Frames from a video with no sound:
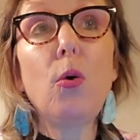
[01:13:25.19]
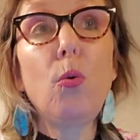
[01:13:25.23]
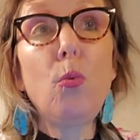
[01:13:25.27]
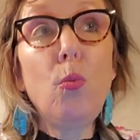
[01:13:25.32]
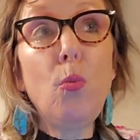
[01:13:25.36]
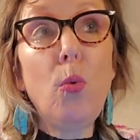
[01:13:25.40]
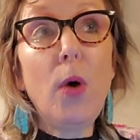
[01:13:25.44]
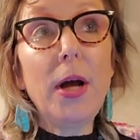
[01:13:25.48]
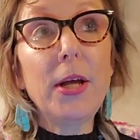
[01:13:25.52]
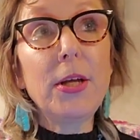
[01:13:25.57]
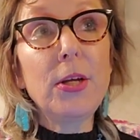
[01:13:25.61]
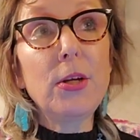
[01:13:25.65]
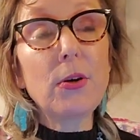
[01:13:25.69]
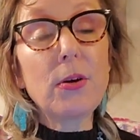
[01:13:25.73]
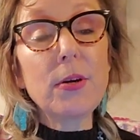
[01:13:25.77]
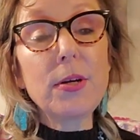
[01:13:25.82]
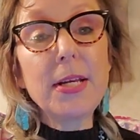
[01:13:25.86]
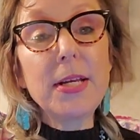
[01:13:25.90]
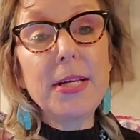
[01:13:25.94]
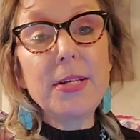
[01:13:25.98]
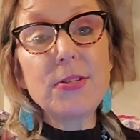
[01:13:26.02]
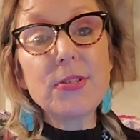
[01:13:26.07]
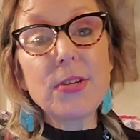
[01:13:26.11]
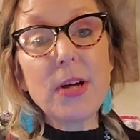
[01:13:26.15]
what your
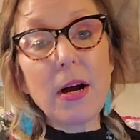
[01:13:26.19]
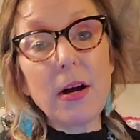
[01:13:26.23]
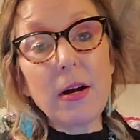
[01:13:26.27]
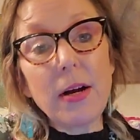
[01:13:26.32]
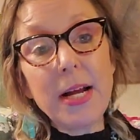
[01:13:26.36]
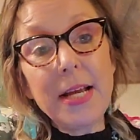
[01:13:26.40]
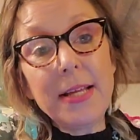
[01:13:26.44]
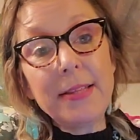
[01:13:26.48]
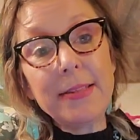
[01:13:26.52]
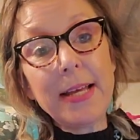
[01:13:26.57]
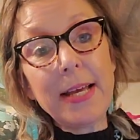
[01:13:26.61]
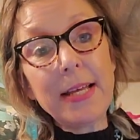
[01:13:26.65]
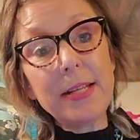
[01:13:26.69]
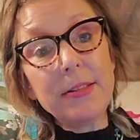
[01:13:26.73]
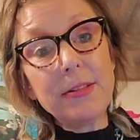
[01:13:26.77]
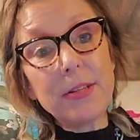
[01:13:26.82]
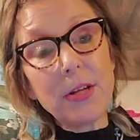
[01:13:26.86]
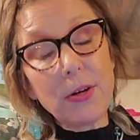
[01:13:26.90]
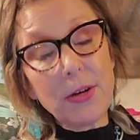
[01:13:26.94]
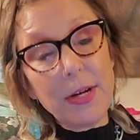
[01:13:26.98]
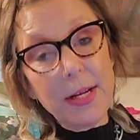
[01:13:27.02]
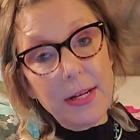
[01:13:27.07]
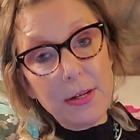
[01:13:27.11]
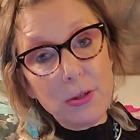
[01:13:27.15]
needs are and that
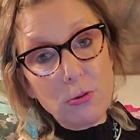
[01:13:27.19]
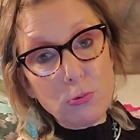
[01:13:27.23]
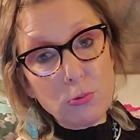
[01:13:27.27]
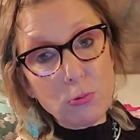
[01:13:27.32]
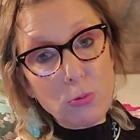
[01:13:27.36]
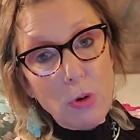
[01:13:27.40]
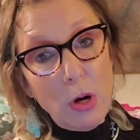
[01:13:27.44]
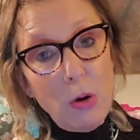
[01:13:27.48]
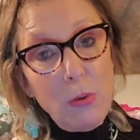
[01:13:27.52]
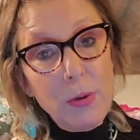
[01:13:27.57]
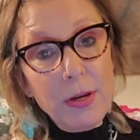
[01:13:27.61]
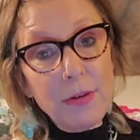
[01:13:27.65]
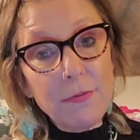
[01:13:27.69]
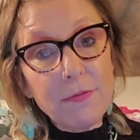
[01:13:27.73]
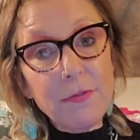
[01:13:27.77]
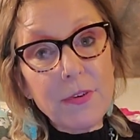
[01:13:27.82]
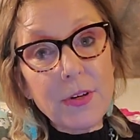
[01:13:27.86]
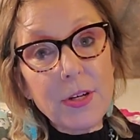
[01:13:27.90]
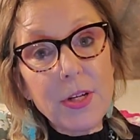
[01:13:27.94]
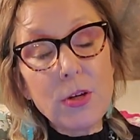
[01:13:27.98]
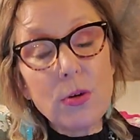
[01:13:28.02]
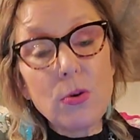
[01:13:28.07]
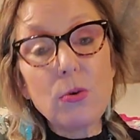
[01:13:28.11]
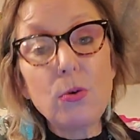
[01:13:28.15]
they're growing for
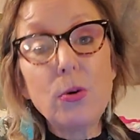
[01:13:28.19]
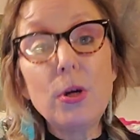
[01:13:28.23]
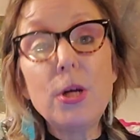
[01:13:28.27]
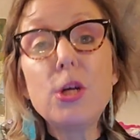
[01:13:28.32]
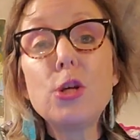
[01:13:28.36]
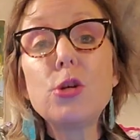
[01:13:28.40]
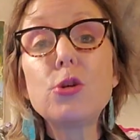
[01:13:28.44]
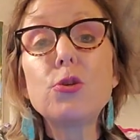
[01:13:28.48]
you